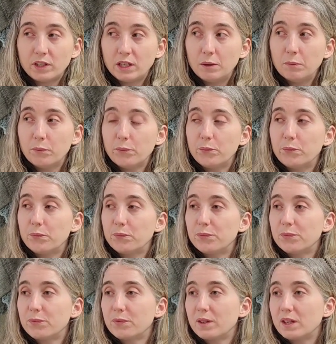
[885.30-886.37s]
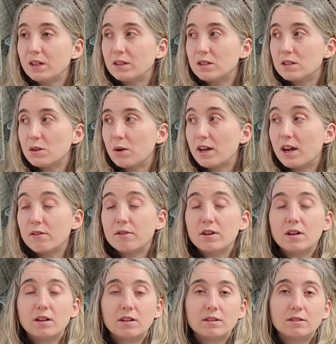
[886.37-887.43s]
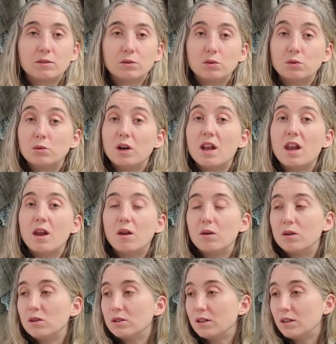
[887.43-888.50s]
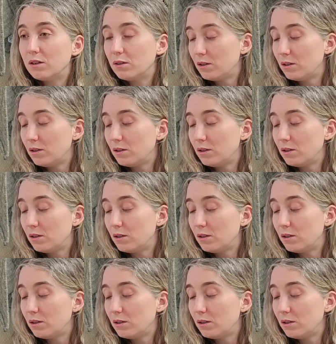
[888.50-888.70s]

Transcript: team, and so I have to do a lot